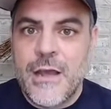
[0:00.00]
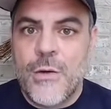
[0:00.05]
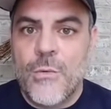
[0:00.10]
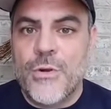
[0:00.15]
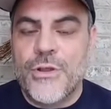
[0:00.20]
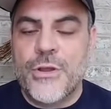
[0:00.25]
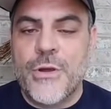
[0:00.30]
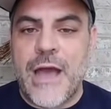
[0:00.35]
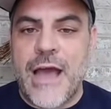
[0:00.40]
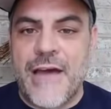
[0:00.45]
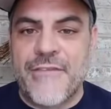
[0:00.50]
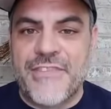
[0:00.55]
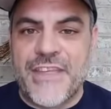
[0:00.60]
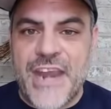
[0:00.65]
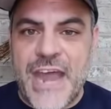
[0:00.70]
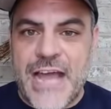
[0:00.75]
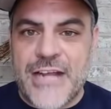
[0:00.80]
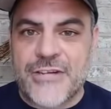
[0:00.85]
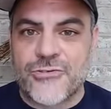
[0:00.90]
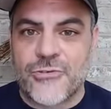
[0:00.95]
When you have the
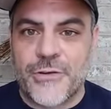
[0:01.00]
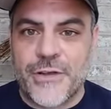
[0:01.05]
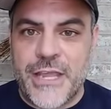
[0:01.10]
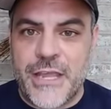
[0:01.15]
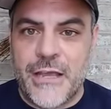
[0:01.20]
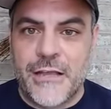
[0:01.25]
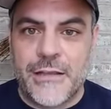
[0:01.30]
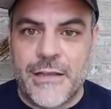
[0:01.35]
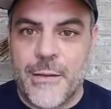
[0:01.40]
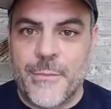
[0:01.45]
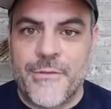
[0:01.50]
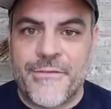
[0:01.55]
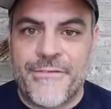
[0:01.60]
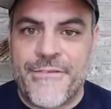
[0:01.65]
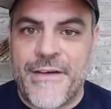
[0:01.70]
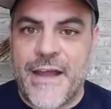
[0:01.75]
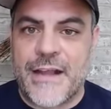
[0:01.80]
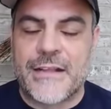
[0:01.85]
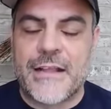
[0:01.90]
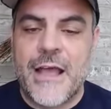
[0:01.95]
natural helium
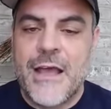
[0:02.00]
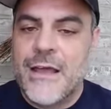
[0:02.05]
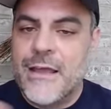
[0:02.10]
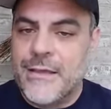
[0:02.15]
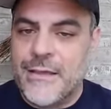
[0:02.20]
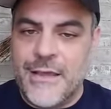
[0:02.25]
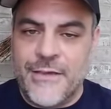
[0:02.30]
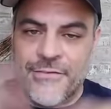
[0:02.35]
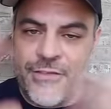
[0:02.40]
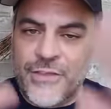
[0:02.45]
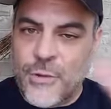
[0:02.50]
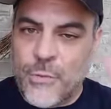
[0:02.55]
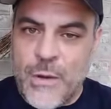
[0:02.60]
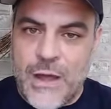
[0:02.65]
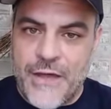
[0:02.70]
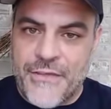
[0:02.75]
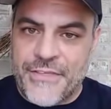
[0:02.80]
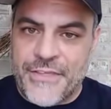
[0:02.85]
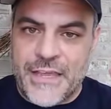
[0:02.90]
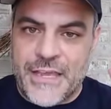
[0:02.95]
effect, even the
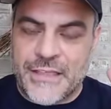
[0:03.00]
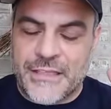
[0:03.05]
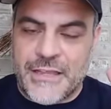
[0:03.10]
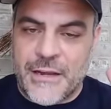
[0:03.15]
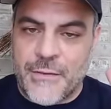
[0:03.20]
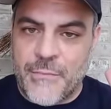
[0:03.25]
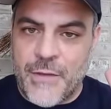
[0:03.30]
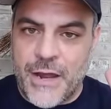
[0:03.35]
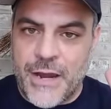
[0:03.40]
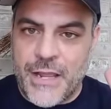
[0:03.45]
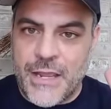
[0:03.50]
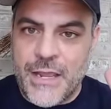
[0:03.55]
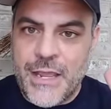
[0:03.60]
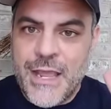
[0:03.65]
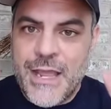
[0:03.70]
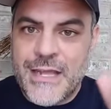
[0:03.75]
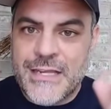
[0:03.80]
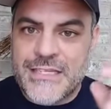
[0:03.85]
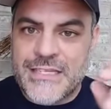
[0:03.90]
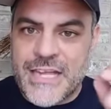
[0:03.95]
wealthy get their money.
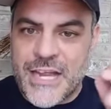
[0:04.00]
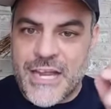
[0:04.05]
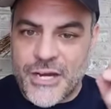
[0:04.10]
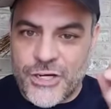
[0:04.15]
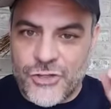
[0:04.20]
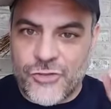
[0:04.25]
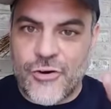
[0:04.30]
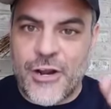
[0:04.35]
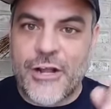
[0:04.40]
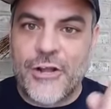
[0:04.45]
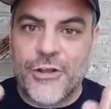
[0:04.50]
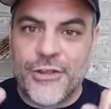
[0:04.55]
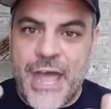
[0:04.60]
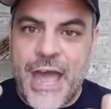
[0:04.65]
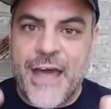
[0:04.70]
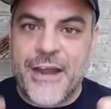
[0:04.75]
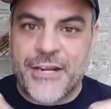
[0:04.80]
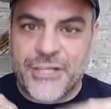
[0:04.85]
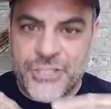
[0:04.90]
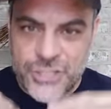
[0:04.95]
Instead of trickle
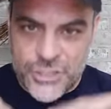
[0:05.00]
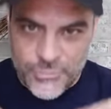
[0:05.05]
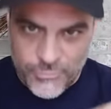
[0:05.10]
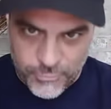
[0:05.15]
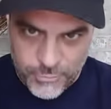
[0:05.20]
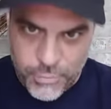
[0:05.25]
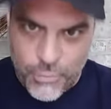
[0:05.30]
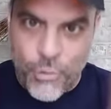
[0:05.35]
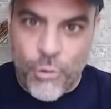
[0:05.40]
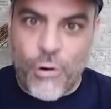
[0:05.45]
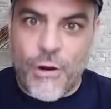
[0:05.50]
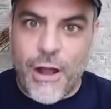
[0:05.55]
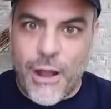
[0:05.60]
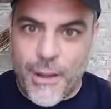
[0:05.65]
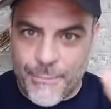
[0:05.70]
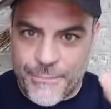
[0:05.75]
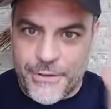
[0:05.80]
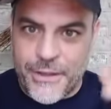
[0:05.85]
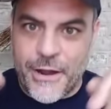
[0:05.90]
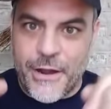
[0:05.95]
down, it's pour
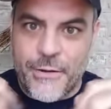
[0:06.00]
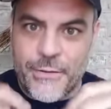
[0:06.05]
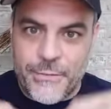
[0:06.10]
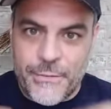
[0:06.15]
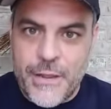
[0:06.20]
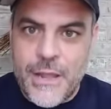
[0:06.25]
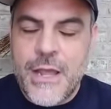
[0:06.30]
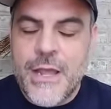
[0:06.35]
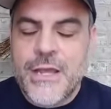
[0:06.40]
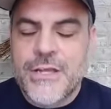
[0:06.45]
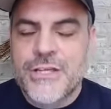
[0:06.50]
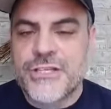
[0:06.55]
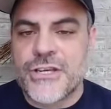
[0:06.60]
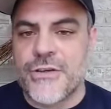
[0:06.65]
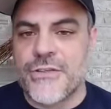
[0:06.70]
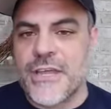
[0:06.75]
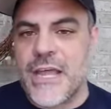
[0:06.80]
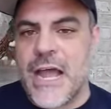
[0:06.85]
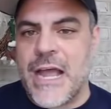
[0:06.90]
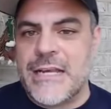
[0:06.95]
up, you know.
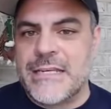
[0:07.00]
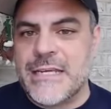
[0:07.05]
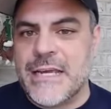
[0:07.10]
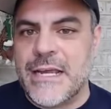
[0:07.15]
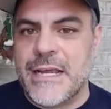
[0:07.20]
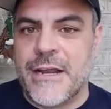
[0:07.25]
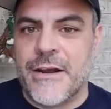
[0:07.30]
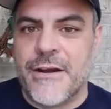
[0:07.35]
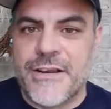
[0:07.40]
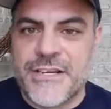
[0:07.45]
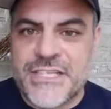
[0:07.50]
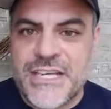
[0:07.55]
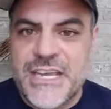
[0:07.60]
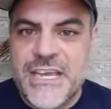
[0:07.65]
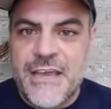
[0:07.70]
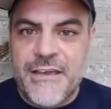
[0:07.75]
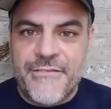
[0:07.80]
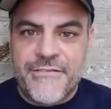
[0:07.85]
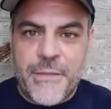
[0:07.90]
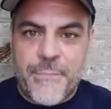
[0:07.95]
So the idea here is
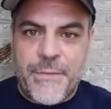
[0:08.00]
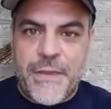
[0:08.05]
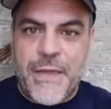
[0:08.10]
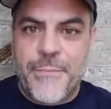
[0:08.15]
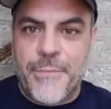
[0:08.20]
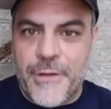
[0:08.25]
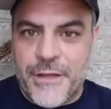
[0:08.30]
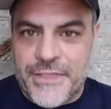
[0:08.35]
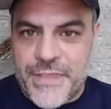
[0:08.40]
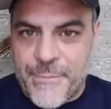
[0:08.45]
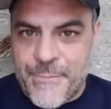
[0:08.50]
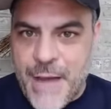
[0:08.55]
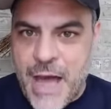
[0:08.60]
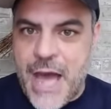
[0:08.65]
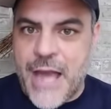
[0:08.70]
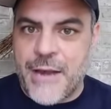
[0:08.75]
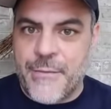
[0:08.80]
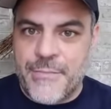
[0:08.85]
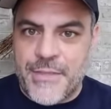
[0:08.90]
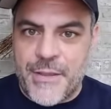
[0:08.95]
give the people at the
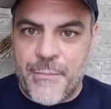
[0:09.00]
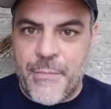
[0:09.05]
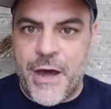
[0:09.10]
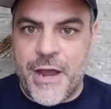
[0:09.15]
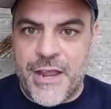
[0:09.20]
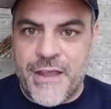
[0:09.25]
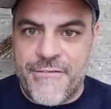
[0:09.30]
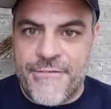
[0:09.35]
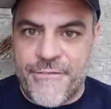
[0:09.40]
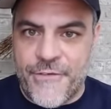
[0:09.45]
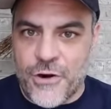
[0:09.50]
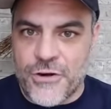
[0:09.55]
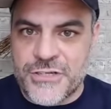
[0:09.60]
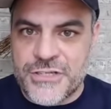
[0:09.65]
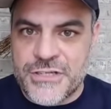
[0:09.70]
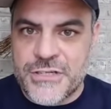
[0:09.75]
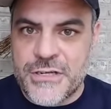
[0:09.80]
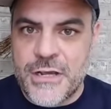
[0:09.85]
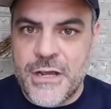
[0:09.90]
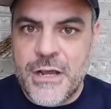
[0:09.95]
bottom the money
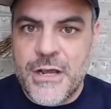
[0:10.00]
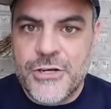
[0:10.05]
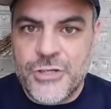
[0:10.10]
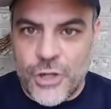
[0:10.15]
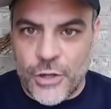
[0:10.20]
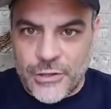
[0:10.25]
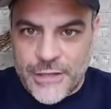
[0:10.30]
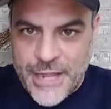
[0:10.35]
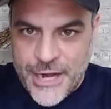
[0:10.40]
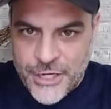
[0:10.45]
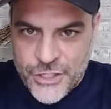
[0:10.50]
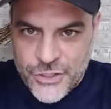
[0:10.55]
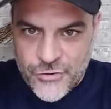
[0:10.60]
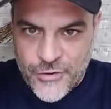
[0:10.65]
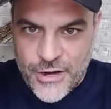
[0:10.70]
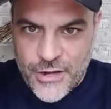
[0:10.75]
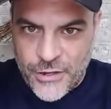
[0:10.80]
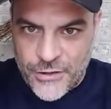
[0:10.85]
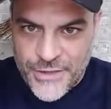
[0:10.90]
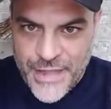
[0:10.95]
first. Don't let it
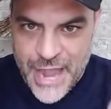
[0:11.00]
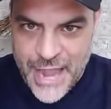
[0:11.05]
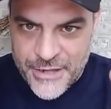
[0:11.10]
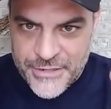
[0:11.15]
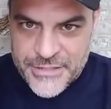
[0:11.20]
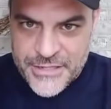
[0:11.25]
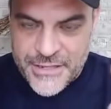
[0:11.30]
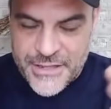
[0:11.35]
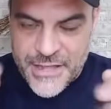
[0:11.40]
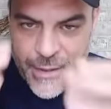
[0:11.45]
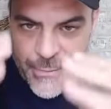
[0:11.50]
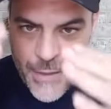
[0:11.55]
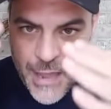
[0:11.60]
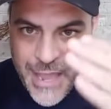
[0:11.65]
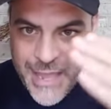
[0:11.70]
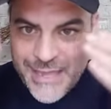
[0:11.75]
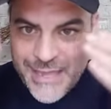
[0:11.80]
trickle down to them.